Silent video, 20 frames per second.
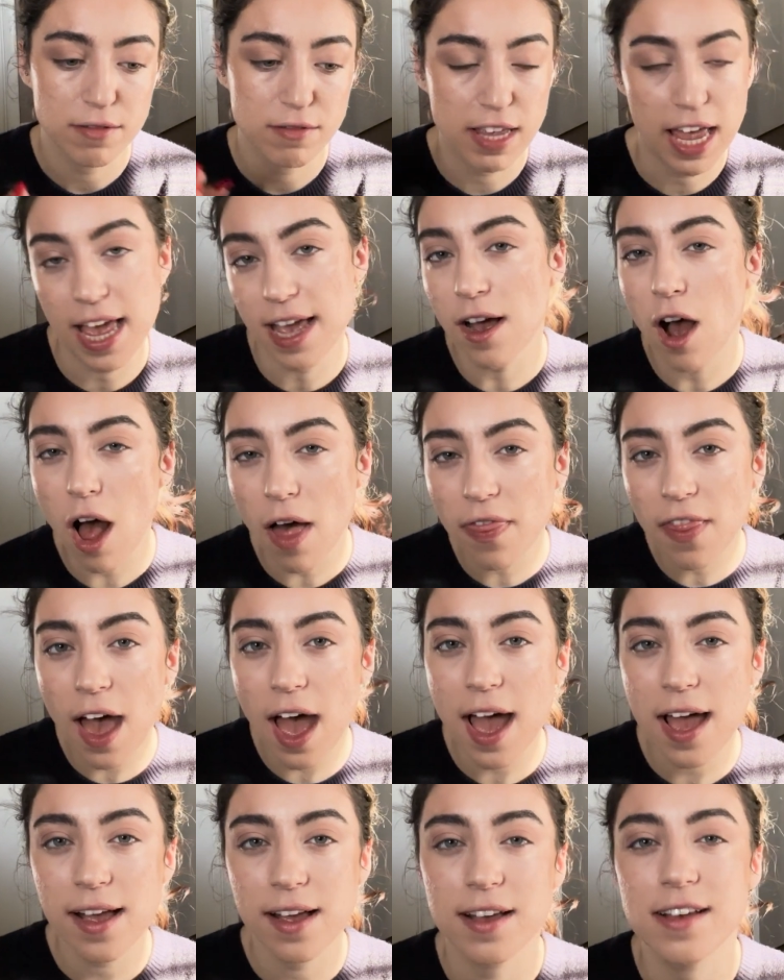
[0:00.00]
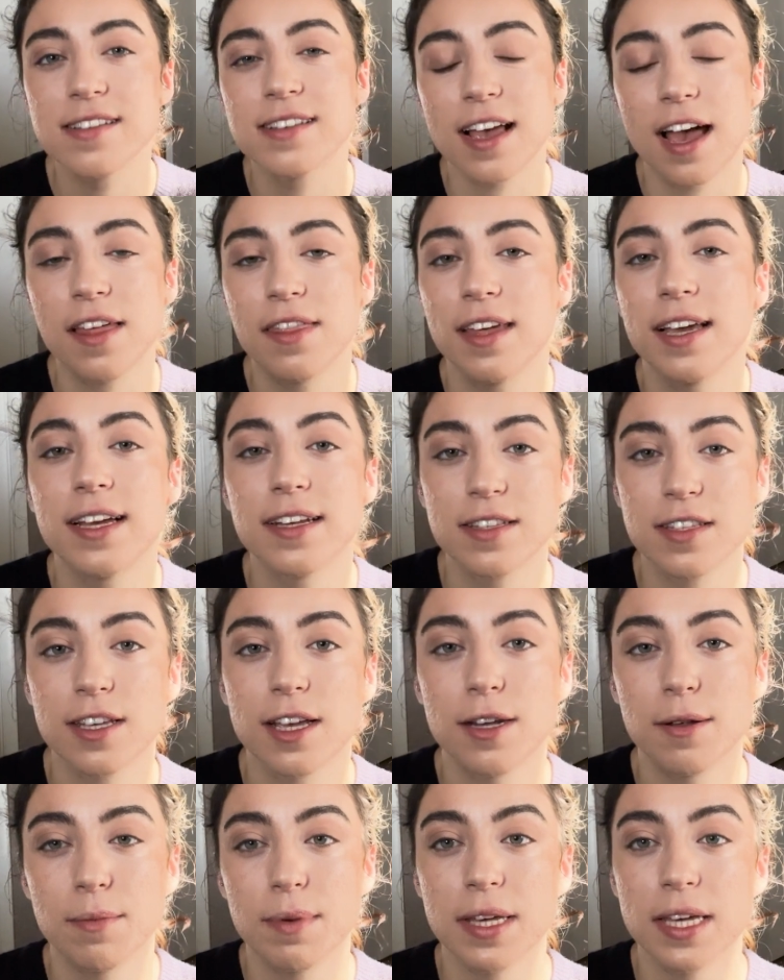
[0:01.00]
take on that, because I think it's
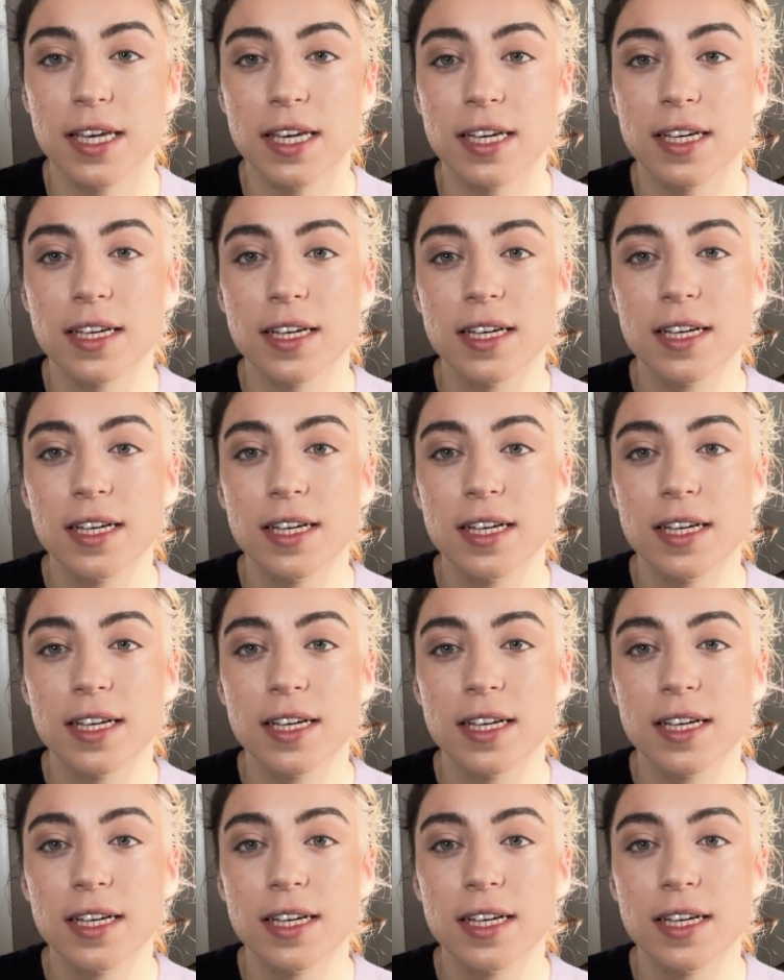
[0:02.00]
going to be